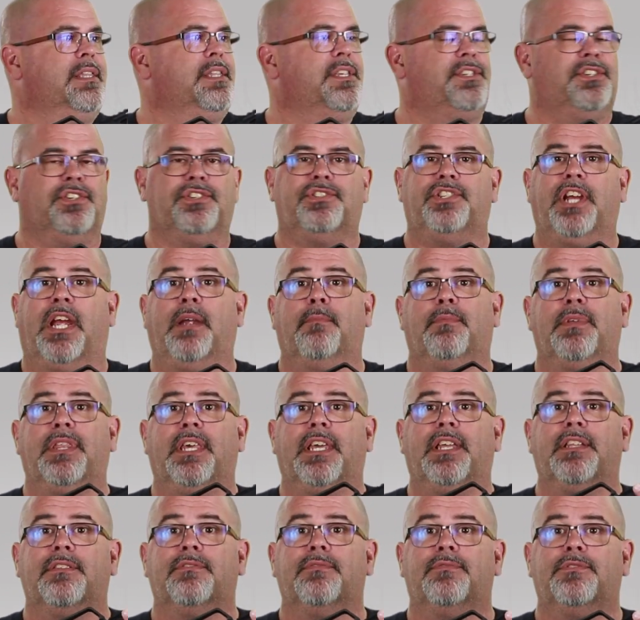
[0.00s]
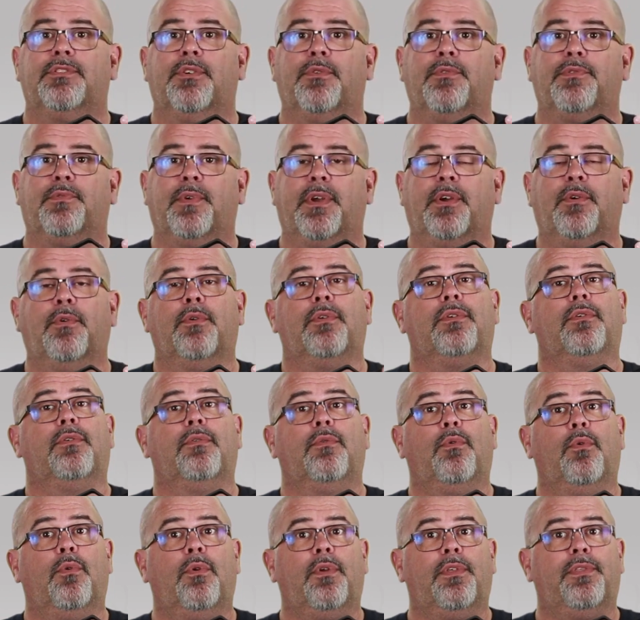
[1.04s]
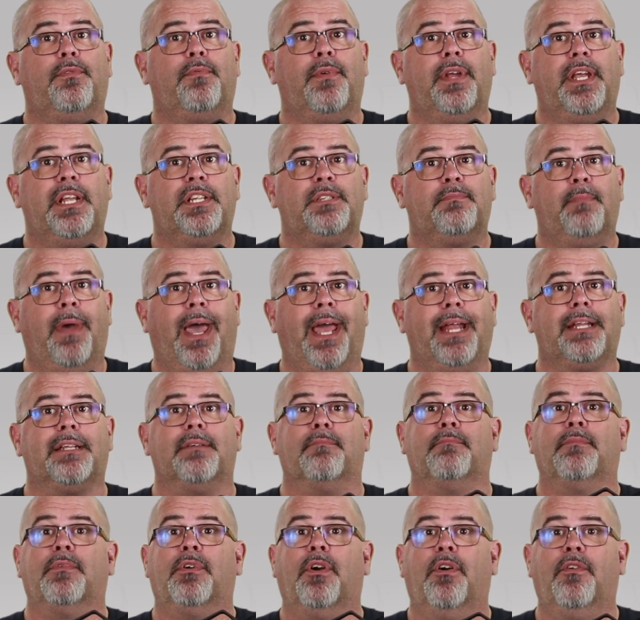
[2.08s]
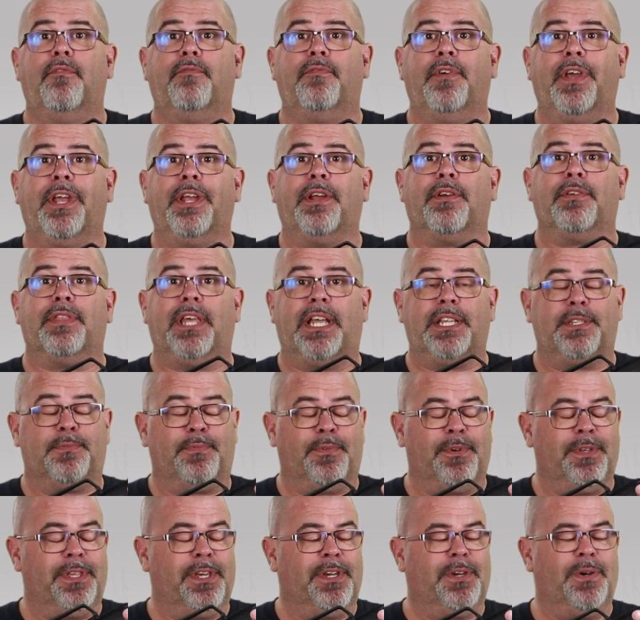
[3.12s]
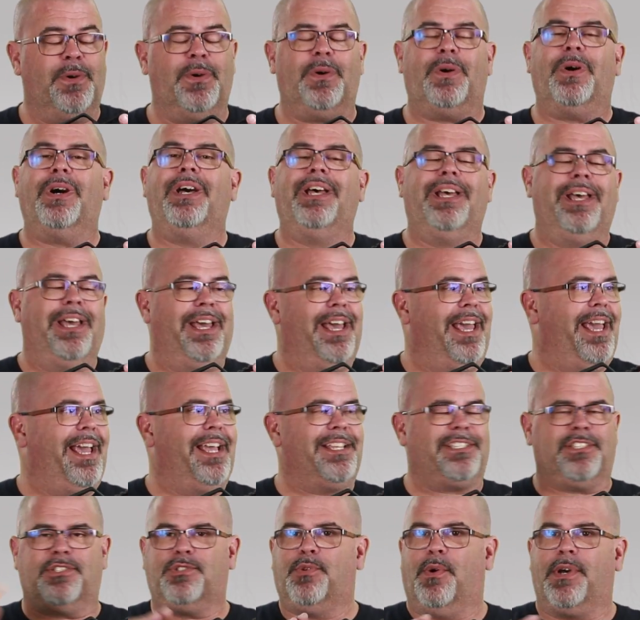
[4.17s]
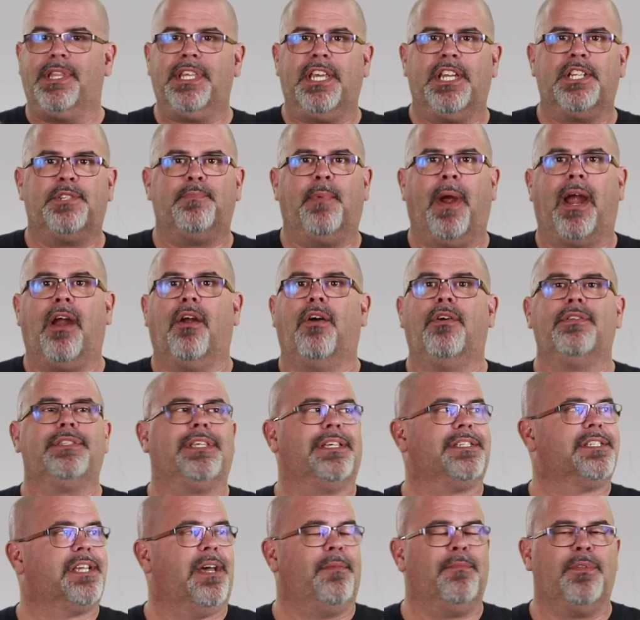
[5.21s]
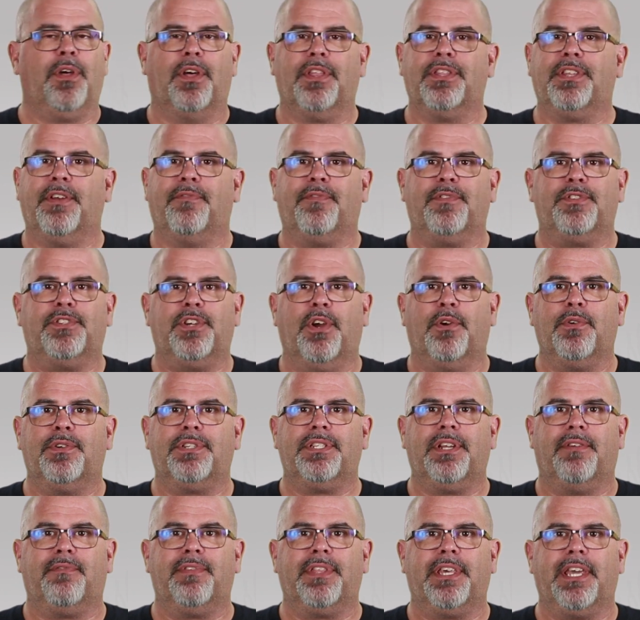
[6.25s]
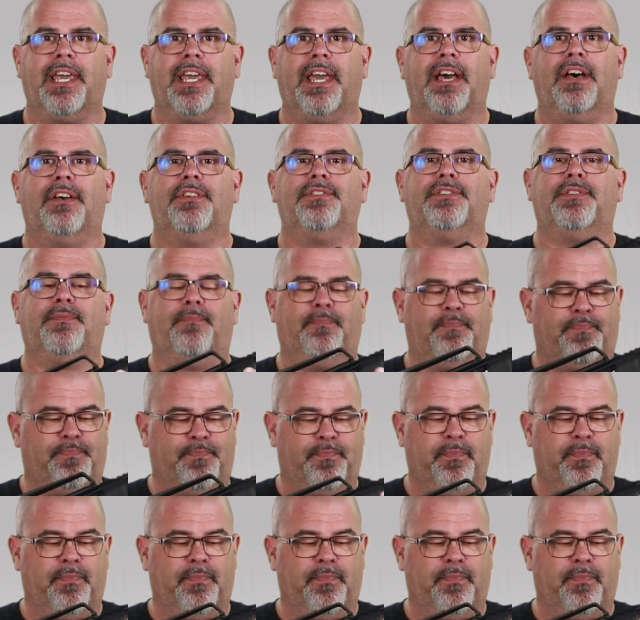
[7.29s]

This is chambered in two and three quarter or three inch magnum. Go figure, that's pretty cool. It's 20 inch barrel, it does come with all the different chokes and everything else.